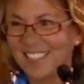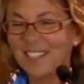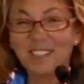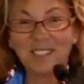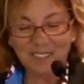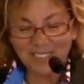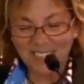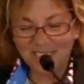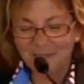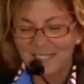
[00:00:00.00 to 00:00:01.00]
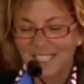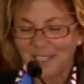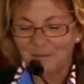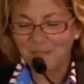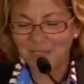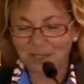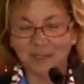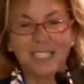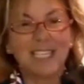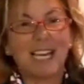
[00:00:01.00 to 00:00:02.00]
After that, it was like a
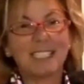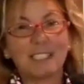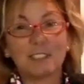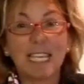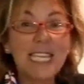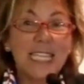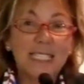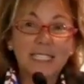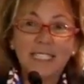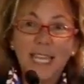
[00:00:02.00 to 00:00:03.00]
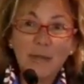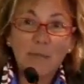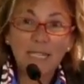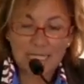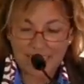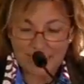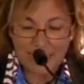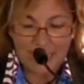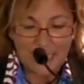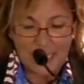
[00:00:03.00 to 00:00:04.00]
ritual. I'd ask, "Is today my
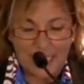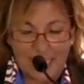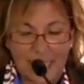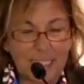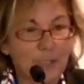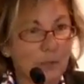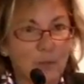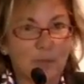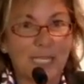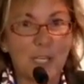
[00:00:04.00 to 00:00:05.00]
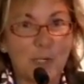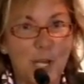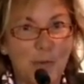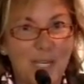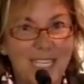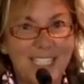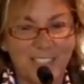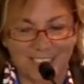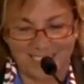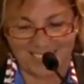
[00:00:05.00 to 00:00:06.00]
day?" And he'd always reply, "No, it
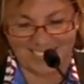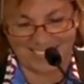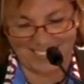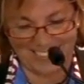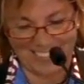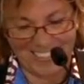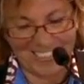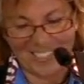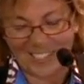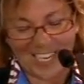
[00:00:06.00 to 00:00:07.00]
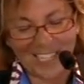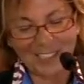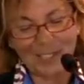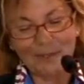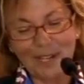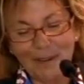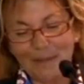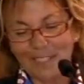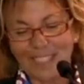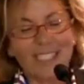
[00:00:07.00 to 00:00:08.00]
isn't." Jack, as you know,
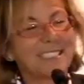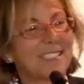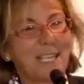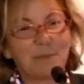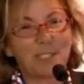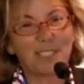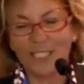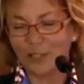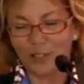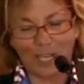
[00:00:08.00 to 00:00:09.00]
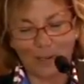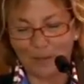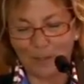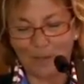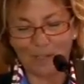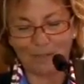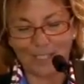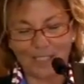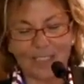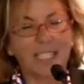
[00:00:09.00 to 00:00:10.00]
was an exceptionally generous
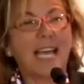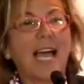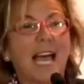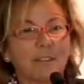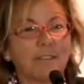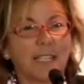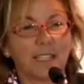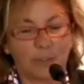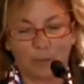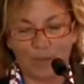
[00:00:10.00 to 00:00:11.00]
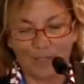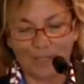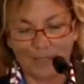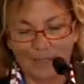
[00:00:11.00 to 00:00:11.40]
benefactor and philanthropist,